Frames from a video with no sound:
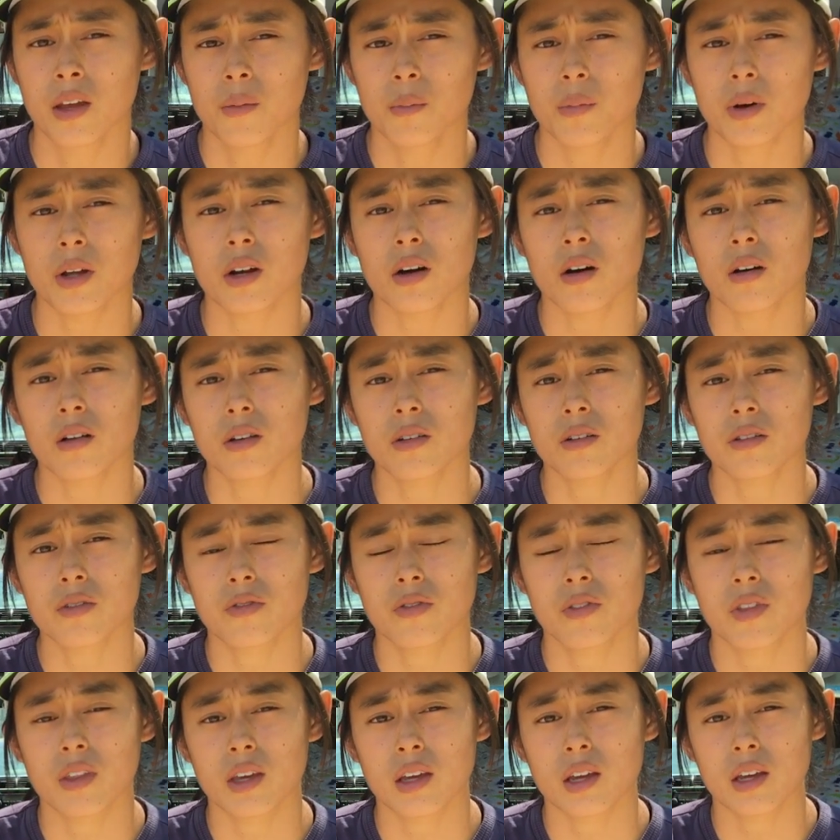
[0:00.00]
but all of
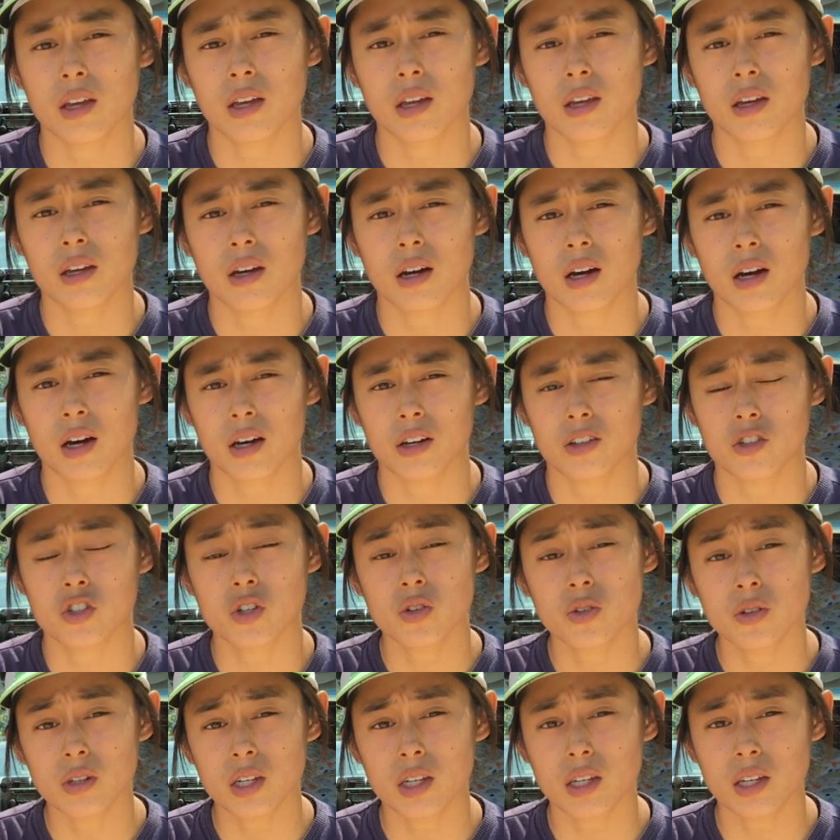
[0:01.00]
the uh,
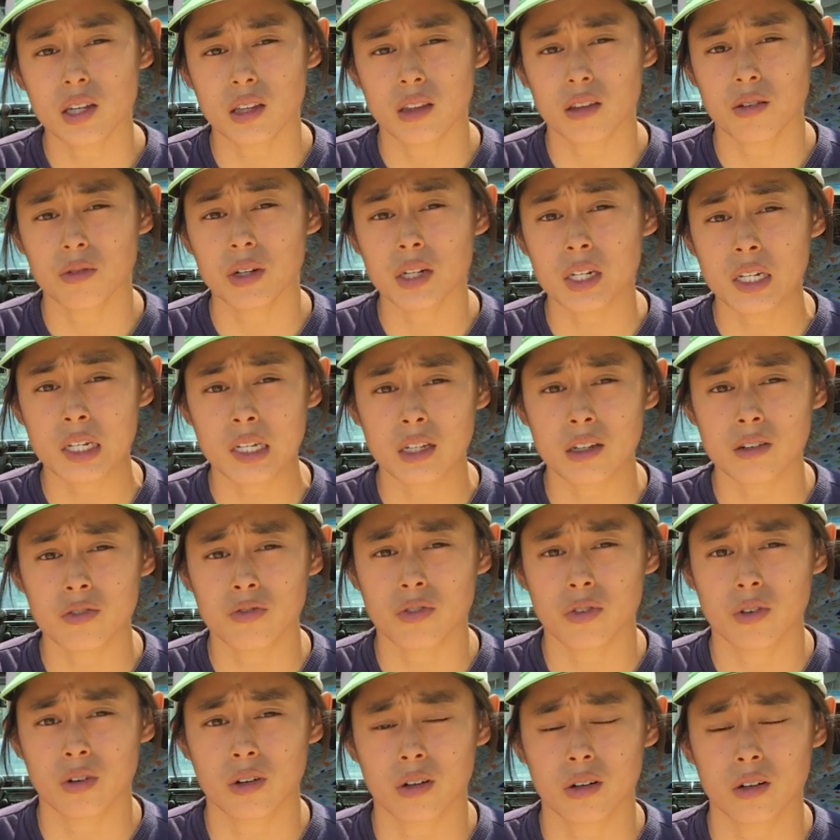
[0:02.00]
2D and 3D
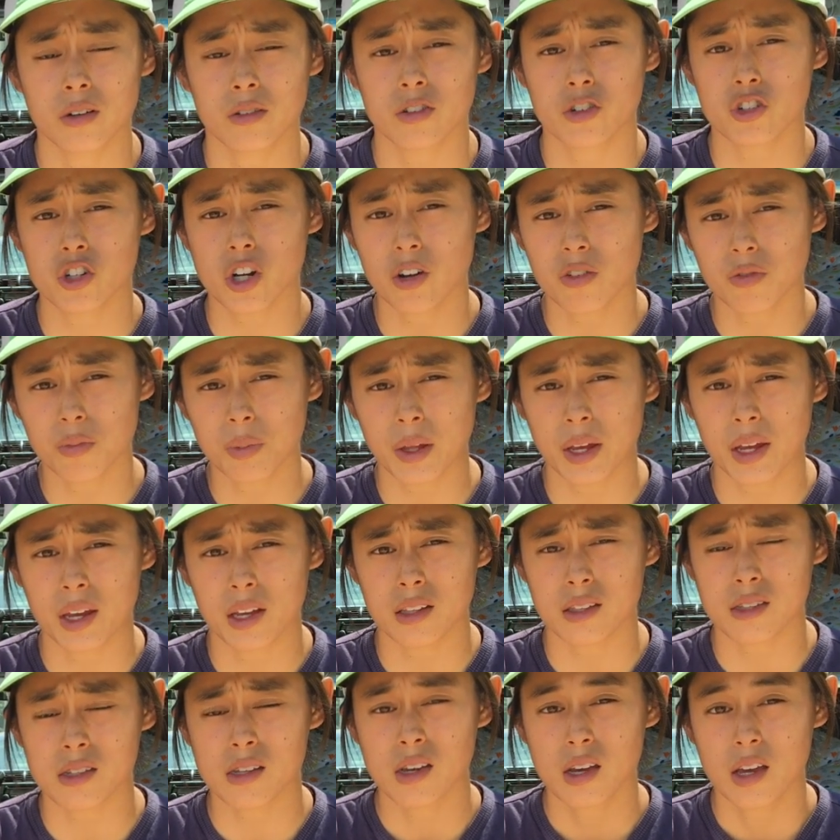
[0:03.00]
for the shelf
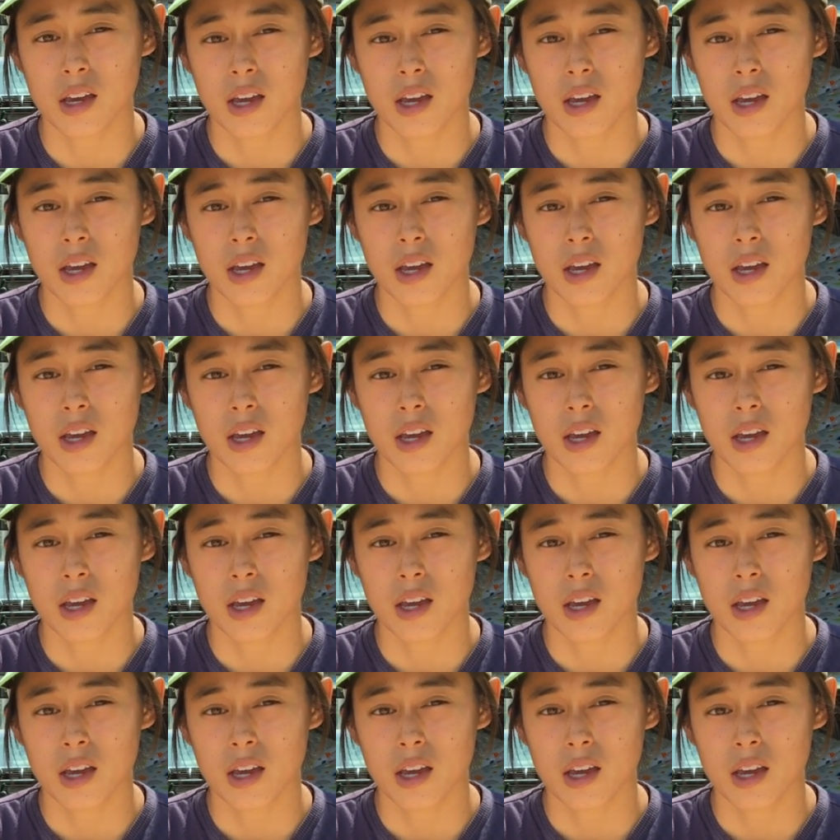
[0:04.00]
plans,